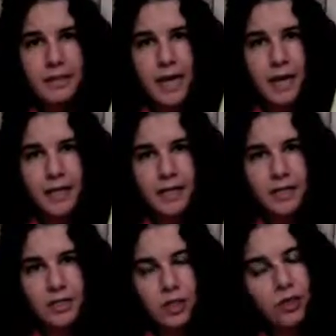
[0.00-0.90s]
tiny
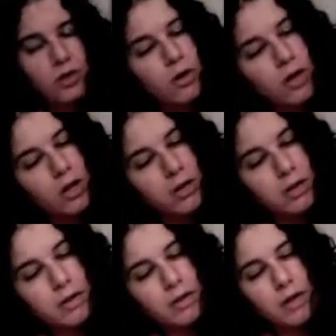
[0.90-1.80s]
circle
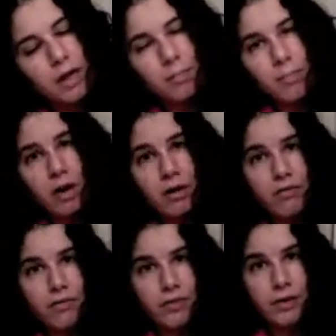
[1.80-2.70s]

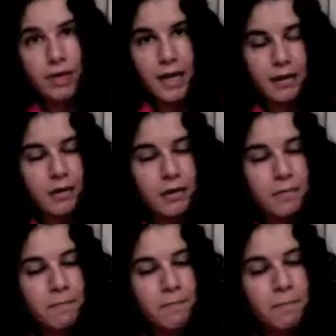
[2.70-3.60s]
above the letter.